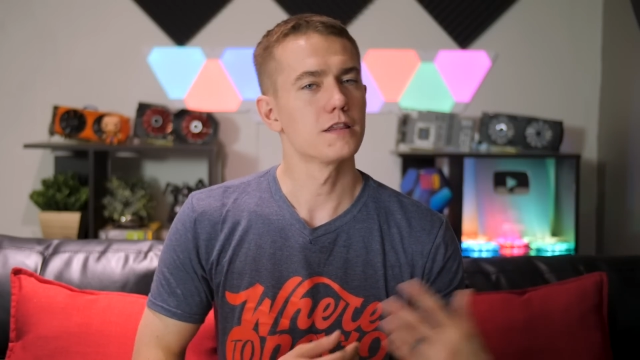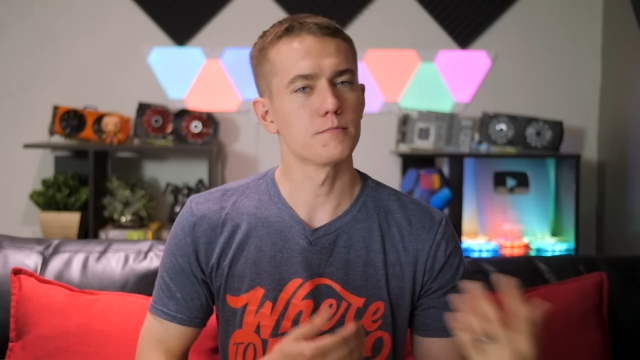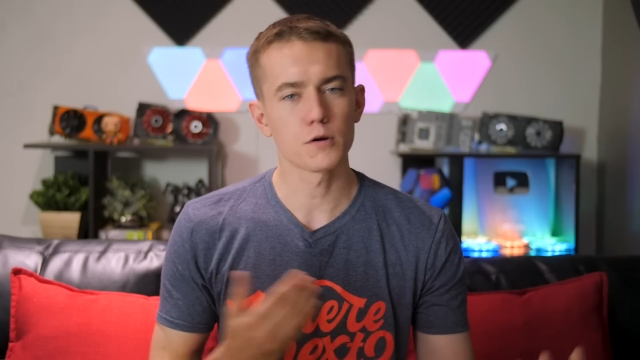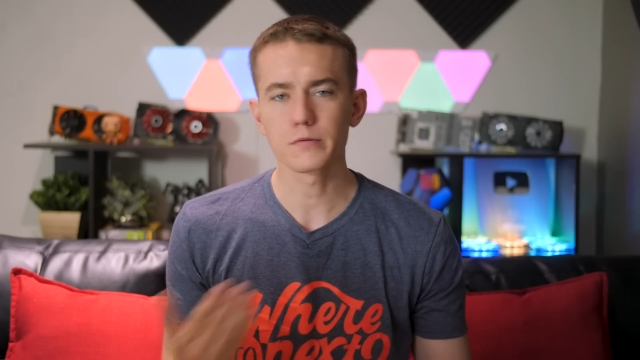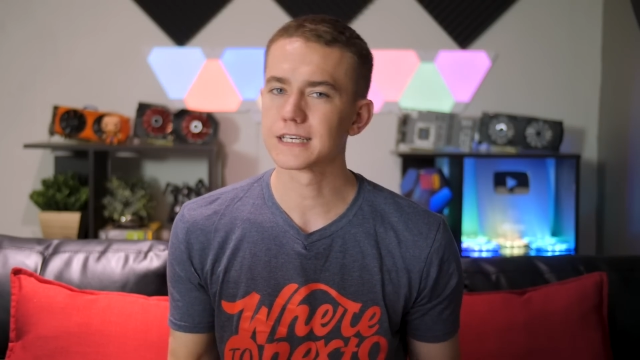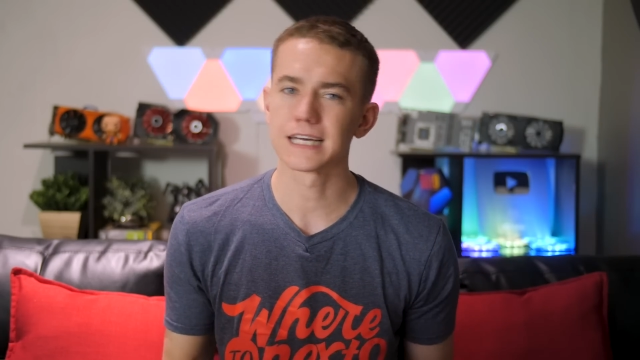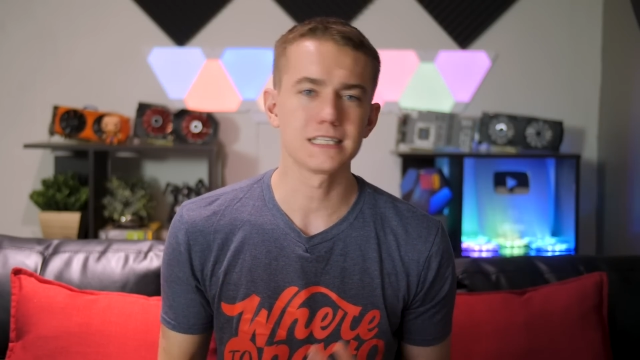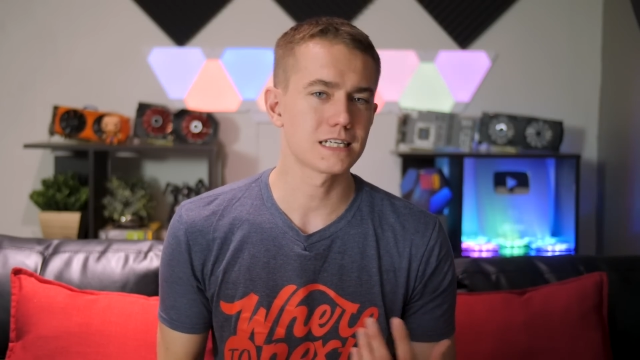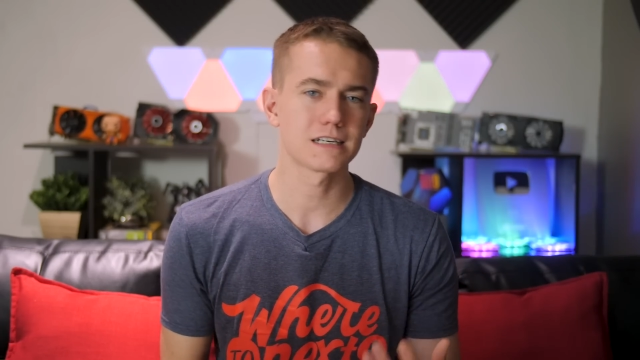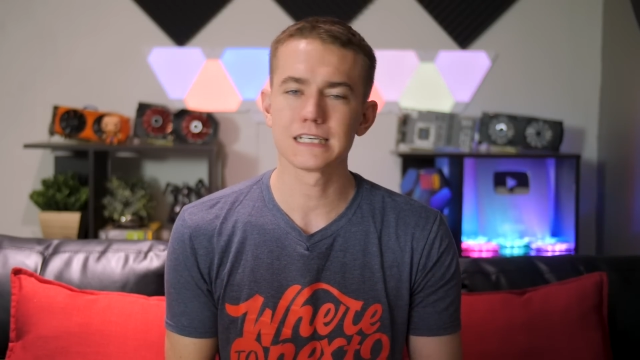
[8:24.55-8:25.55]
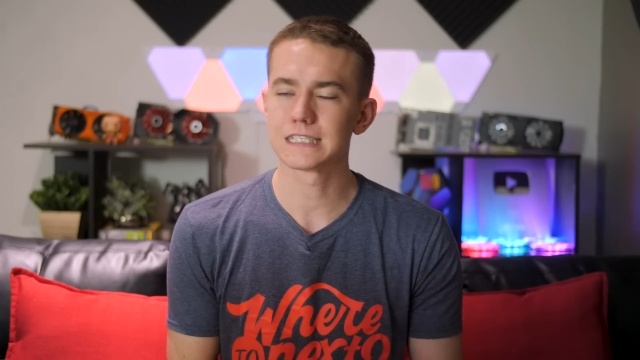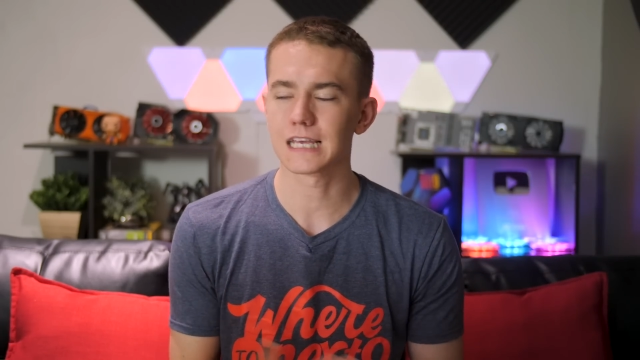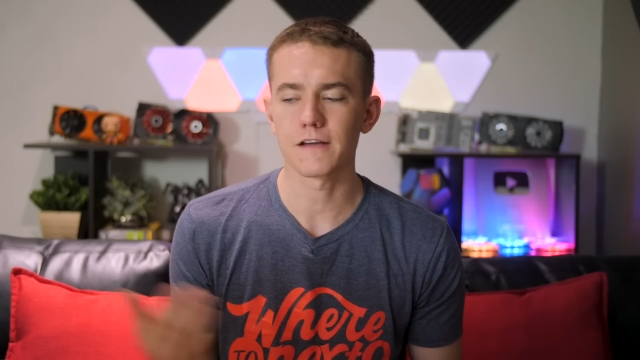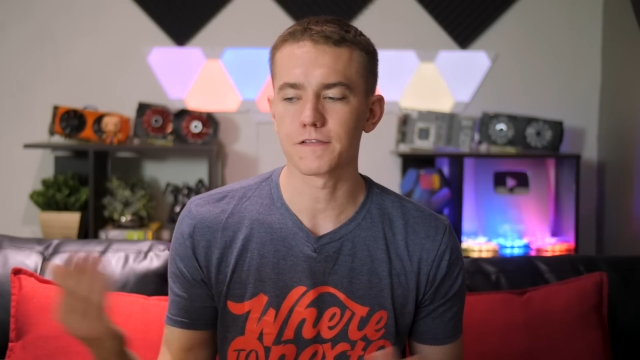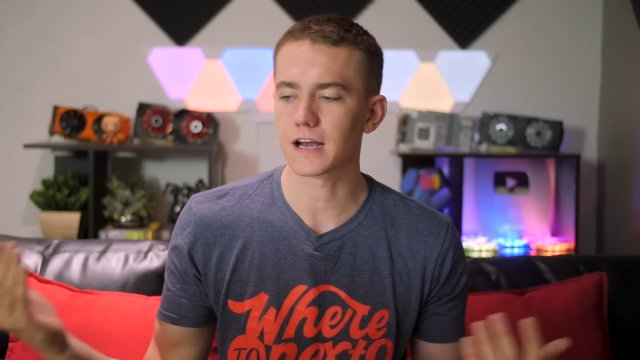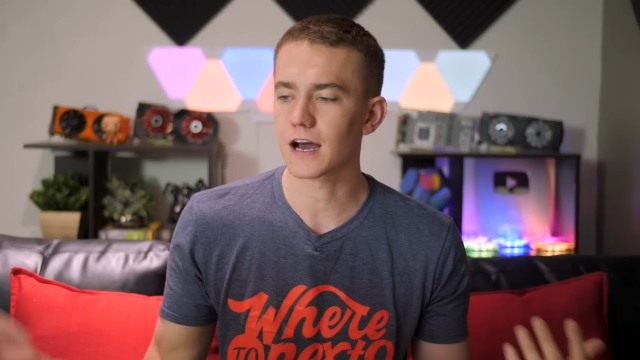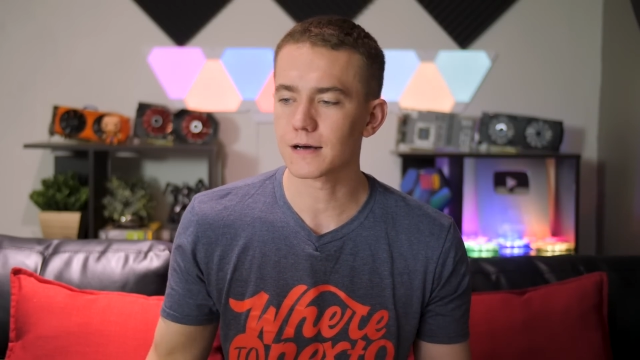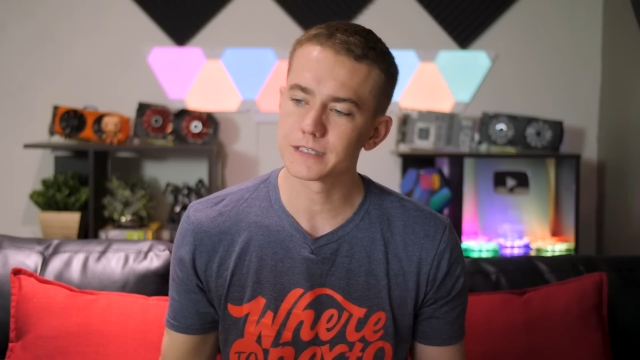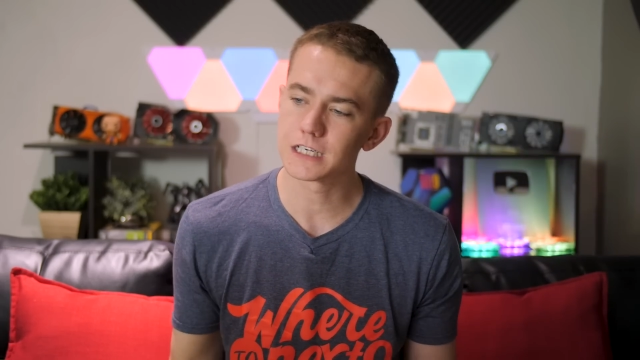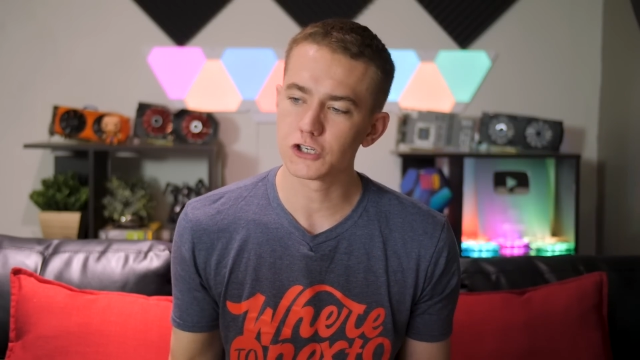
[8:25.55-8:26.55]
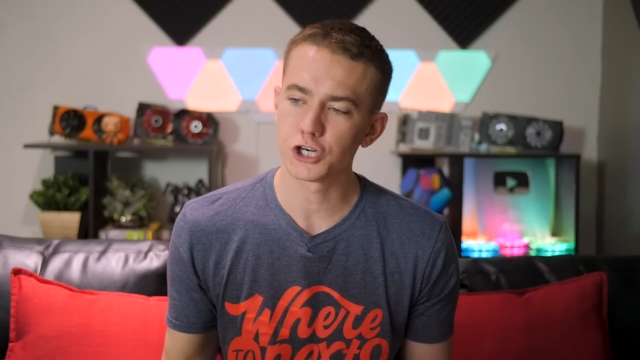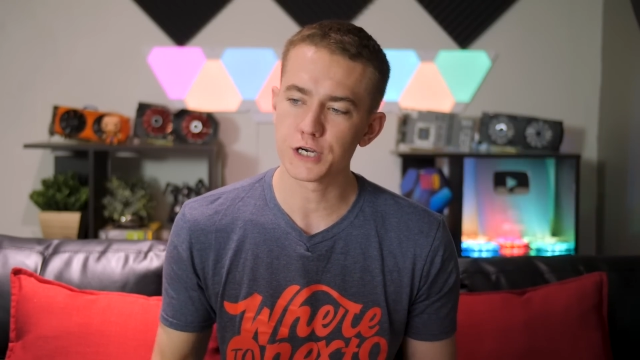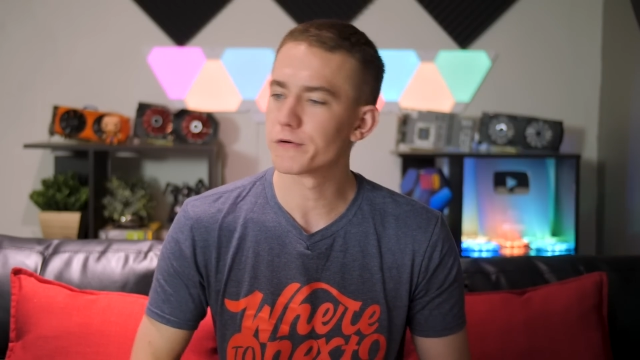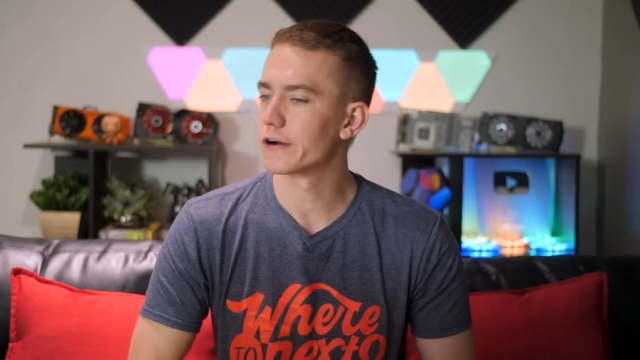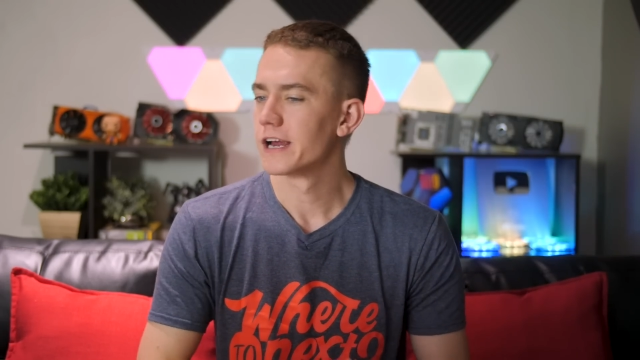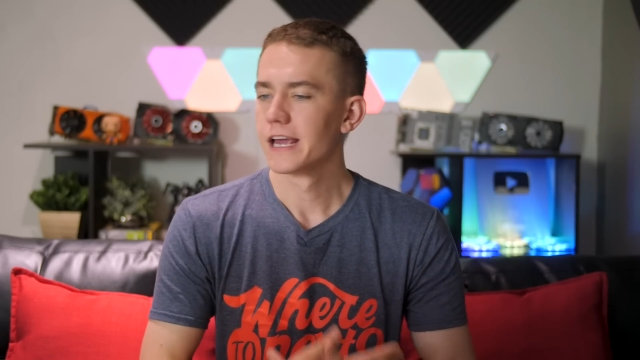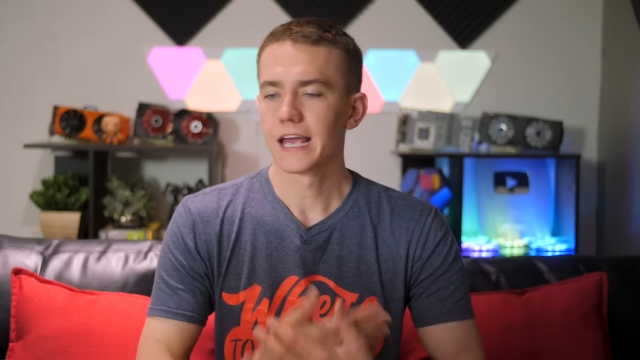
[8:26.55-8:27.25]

The mobile 10 series, if it comes in cheaper,